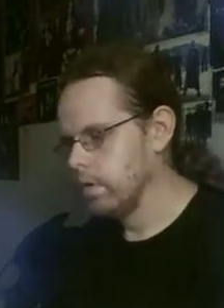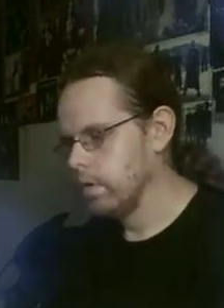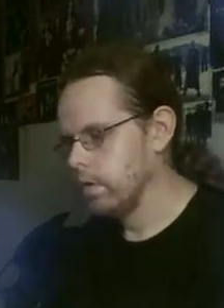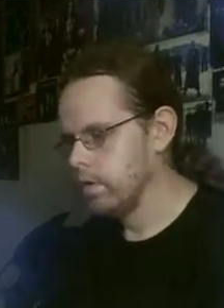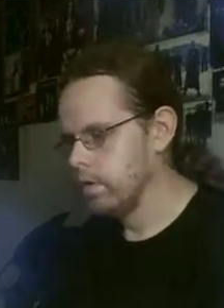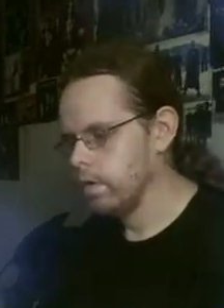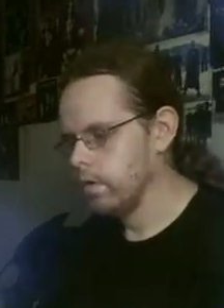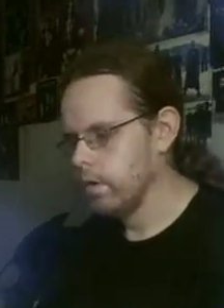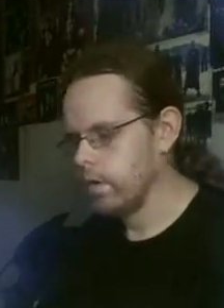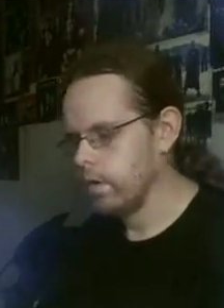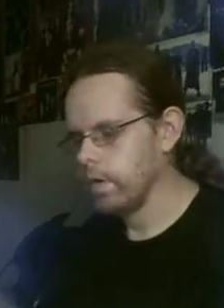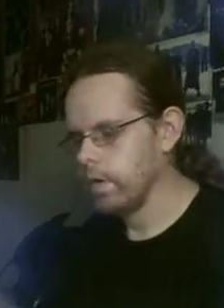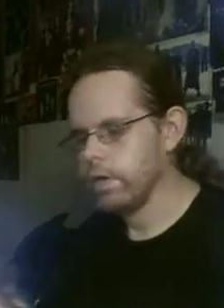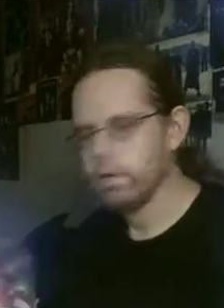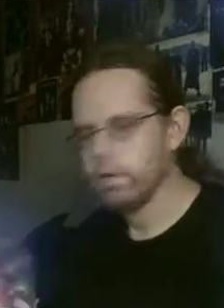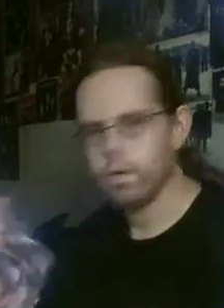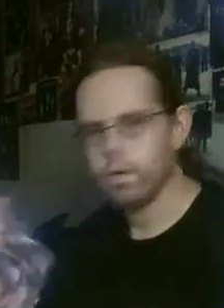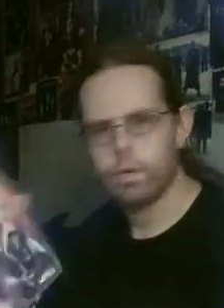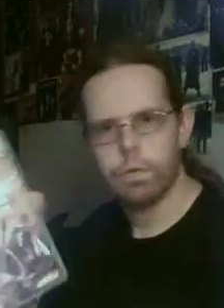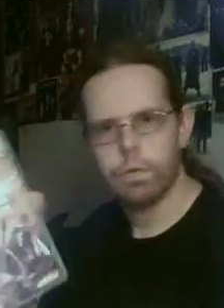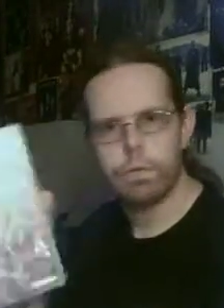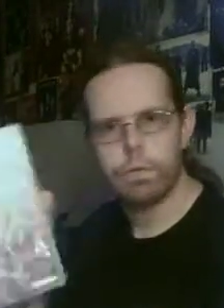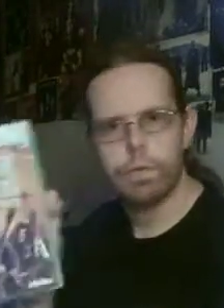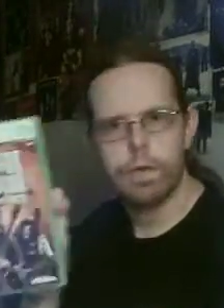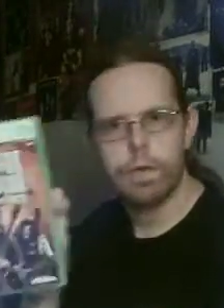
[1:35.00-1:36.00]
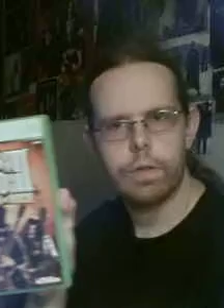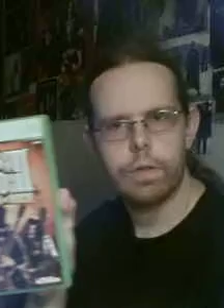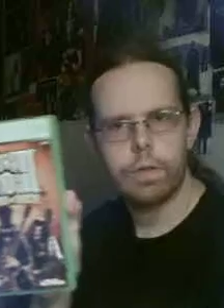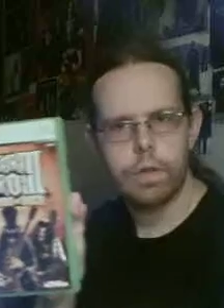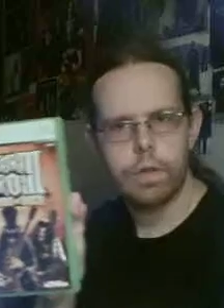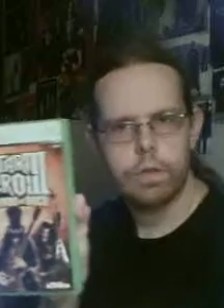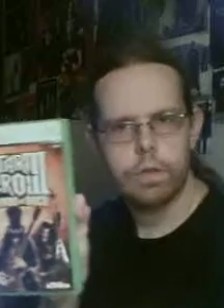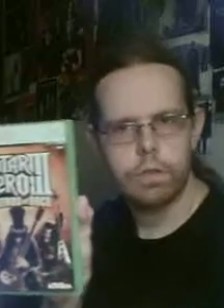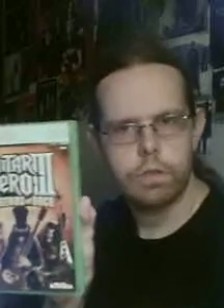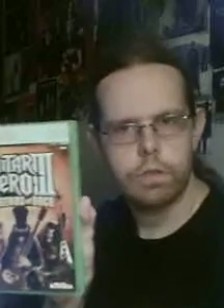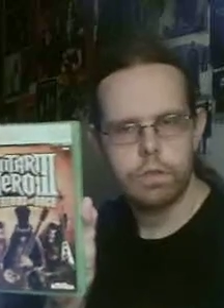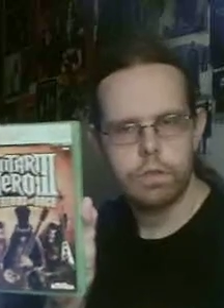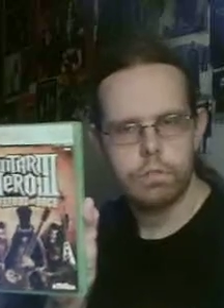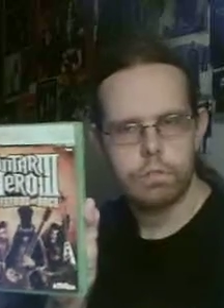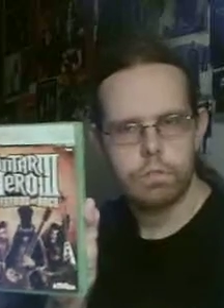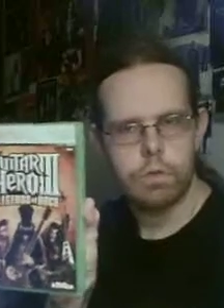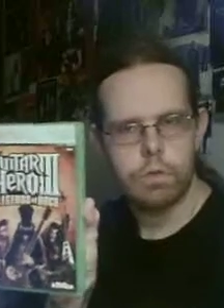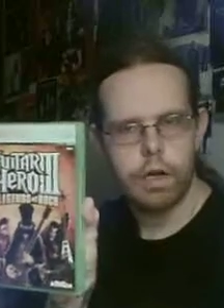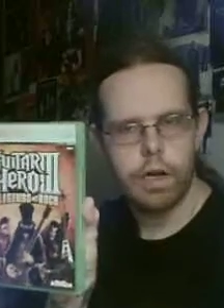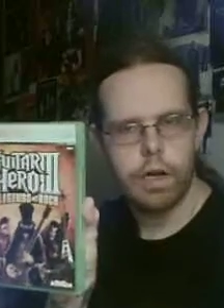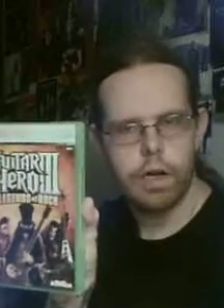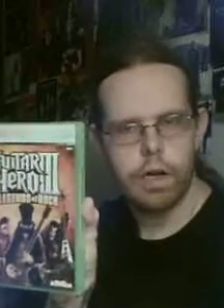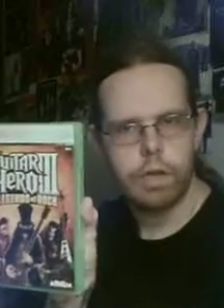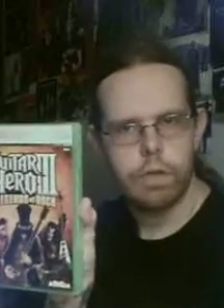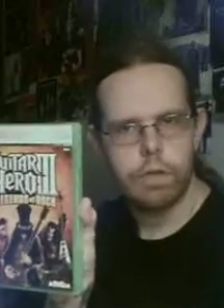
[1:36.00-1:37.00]
Guitar Hero 3 Legends of
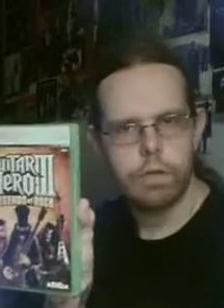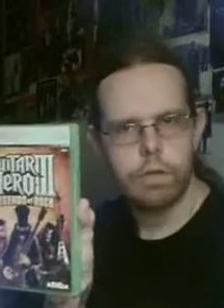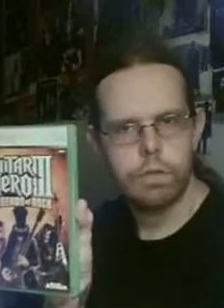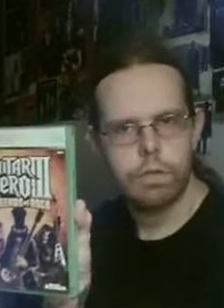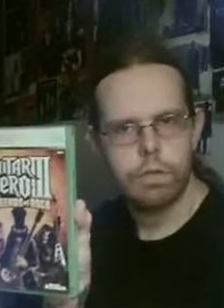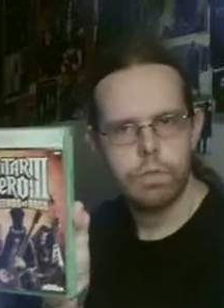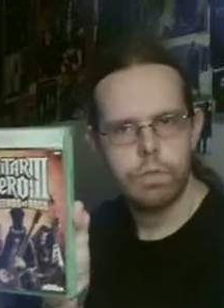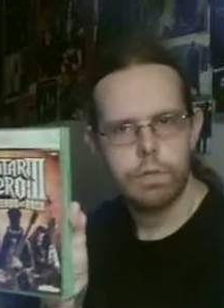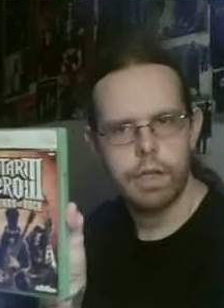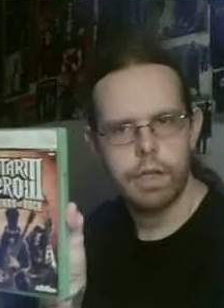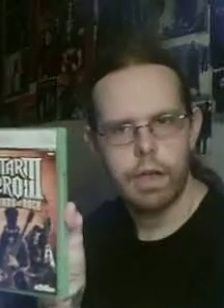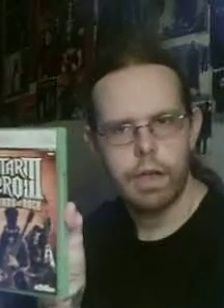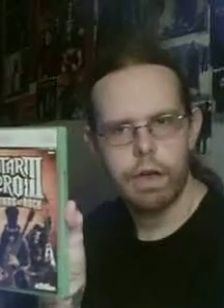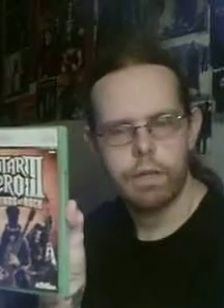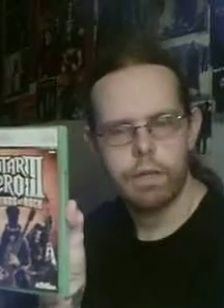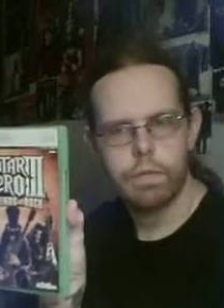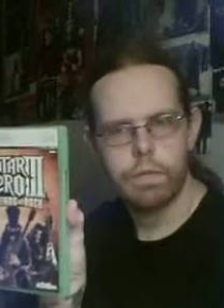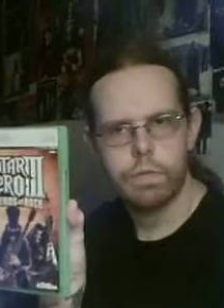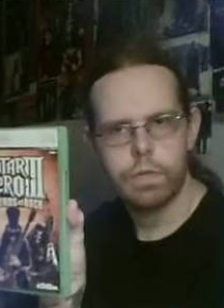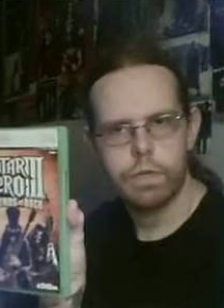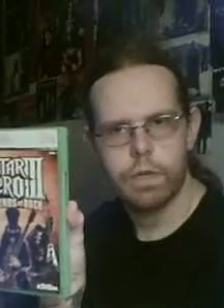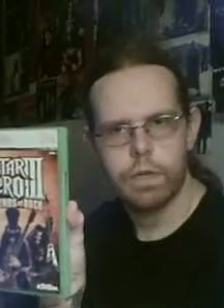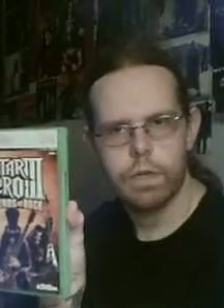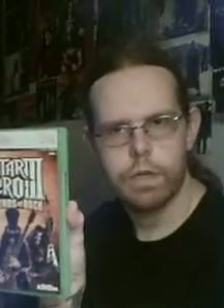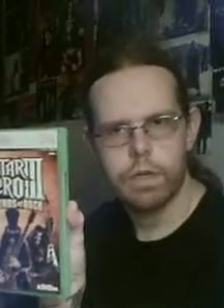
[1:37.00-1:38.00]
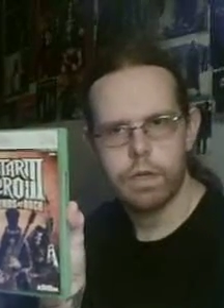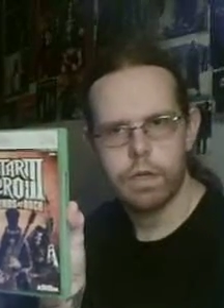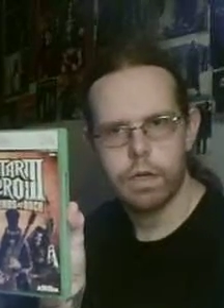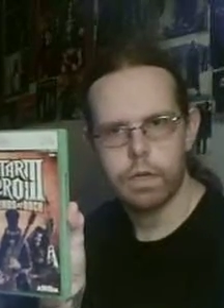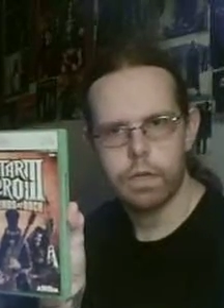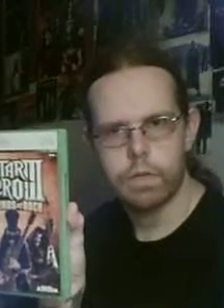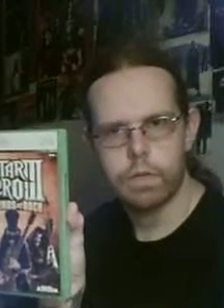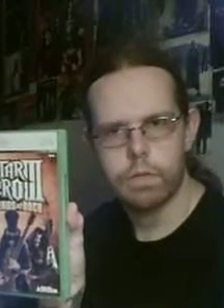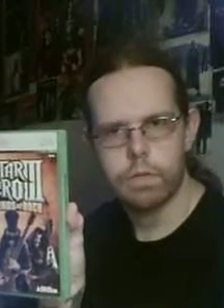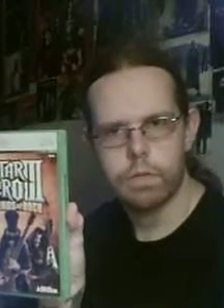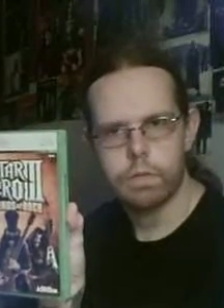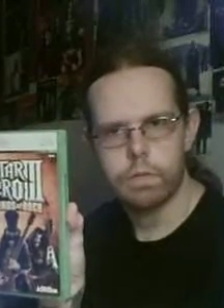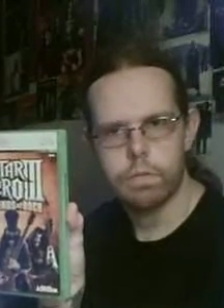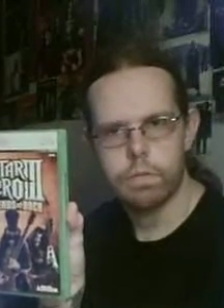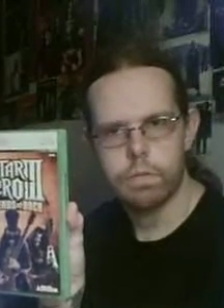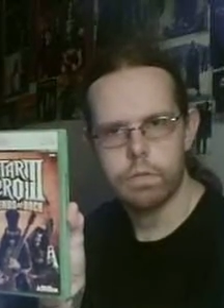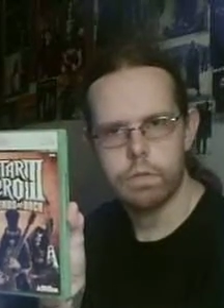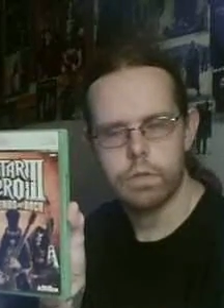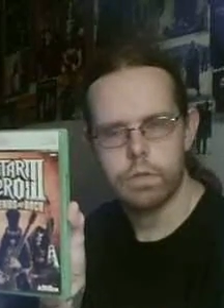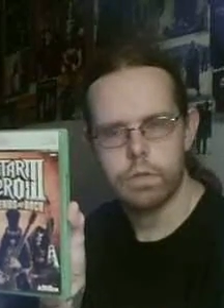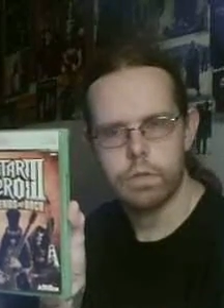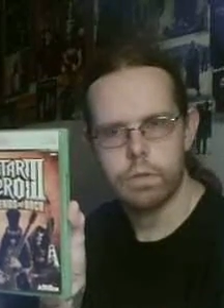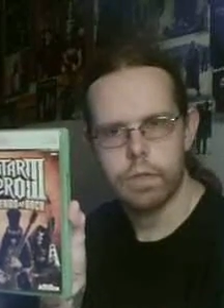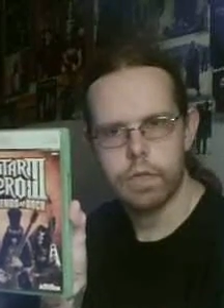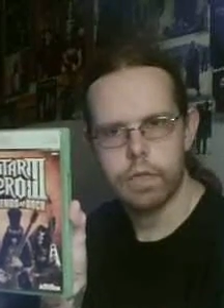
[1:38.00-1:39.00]
Rock. We have the
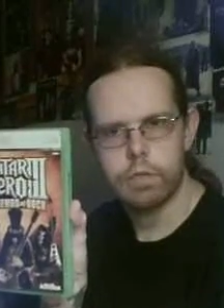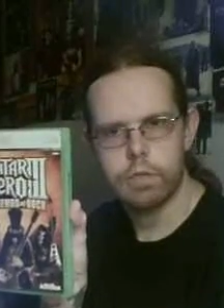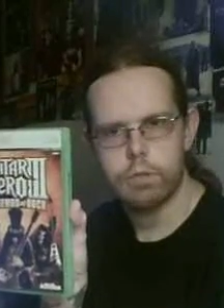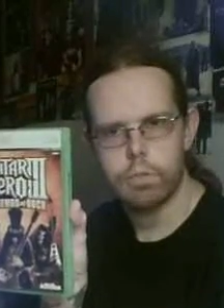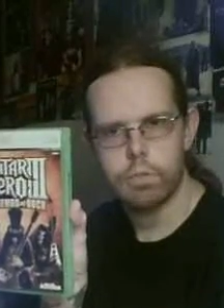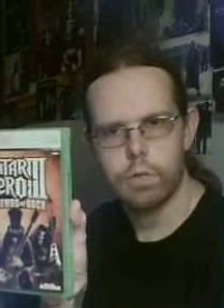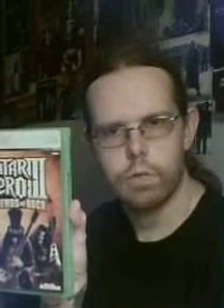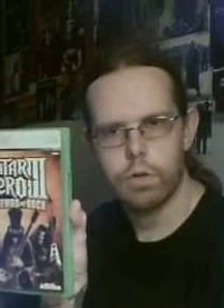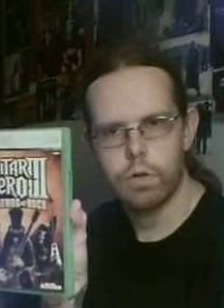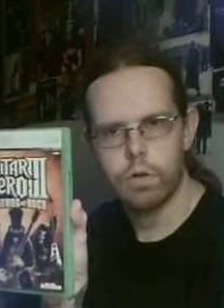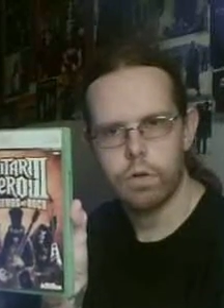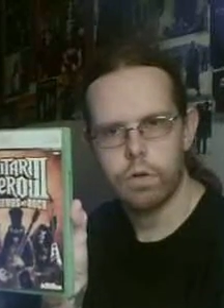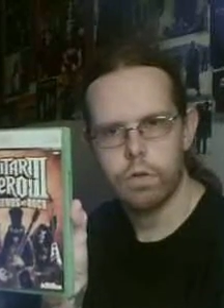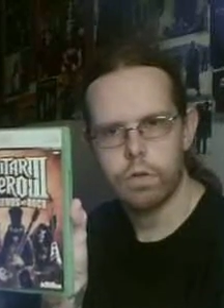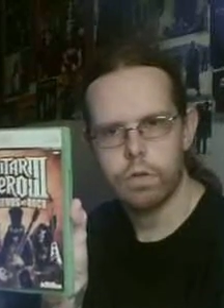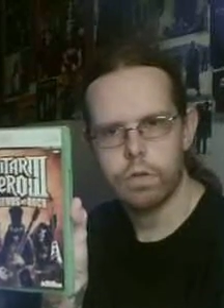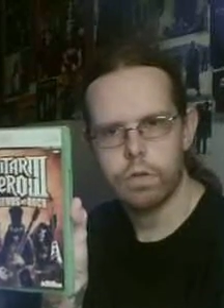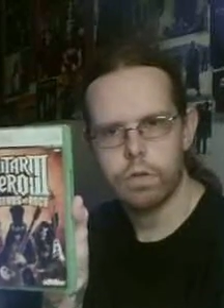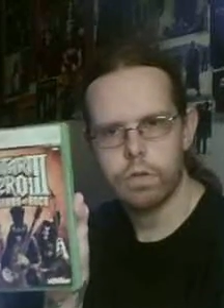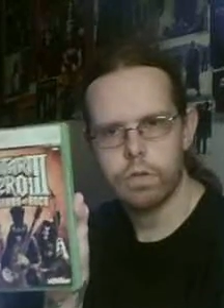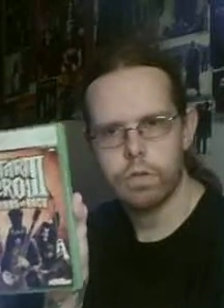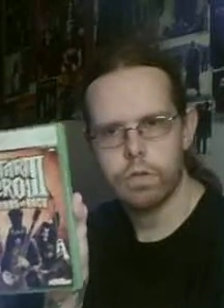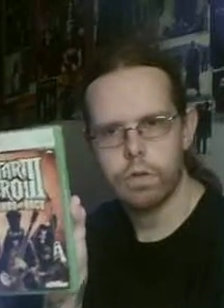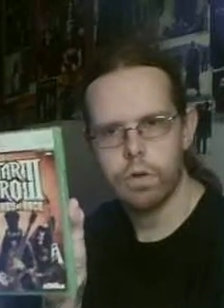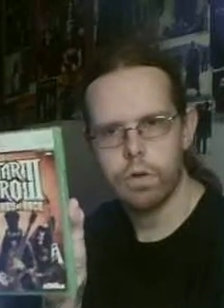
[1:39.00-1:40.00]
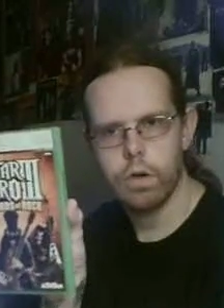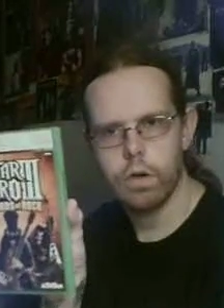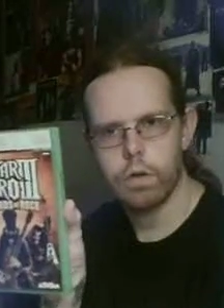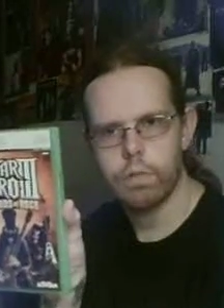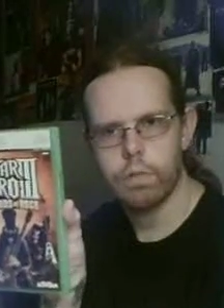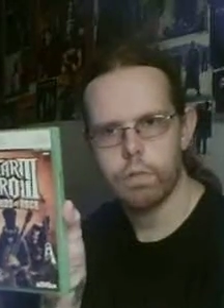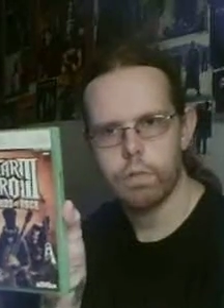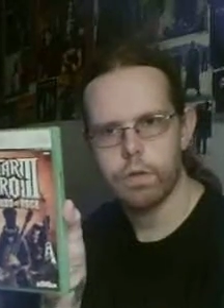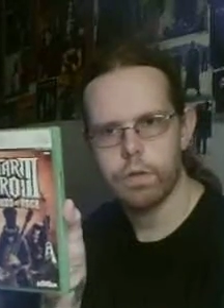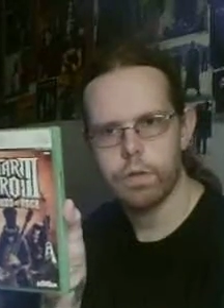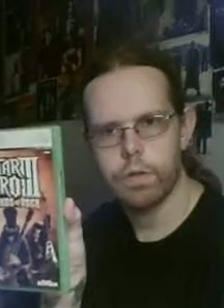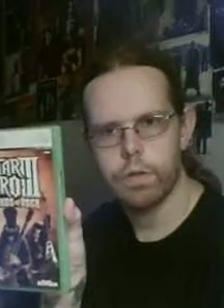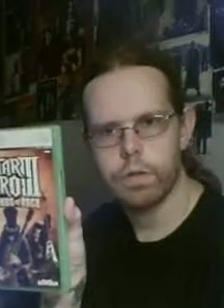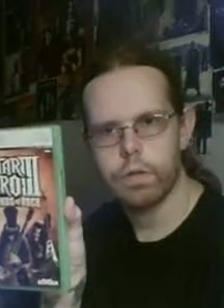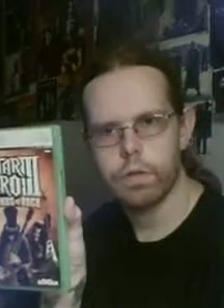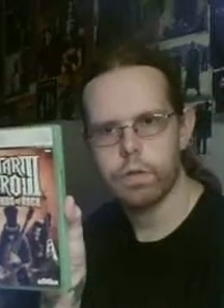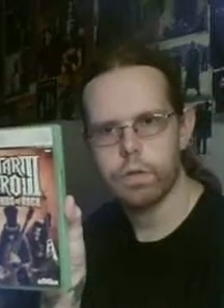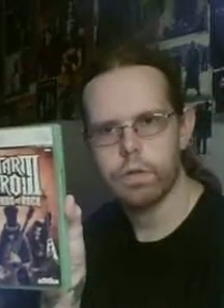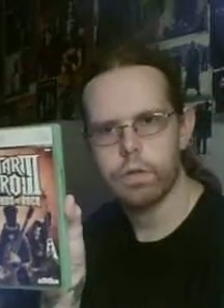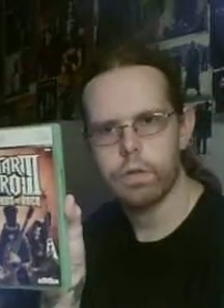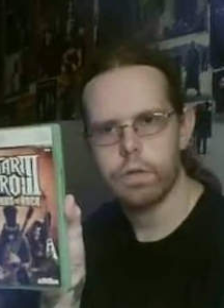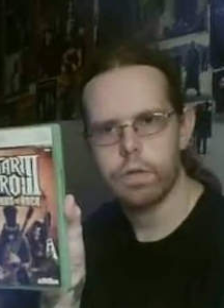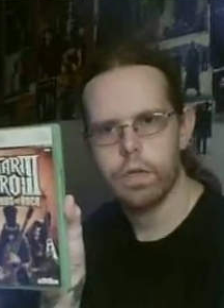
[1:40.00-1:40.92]
Les Paul guitar with it.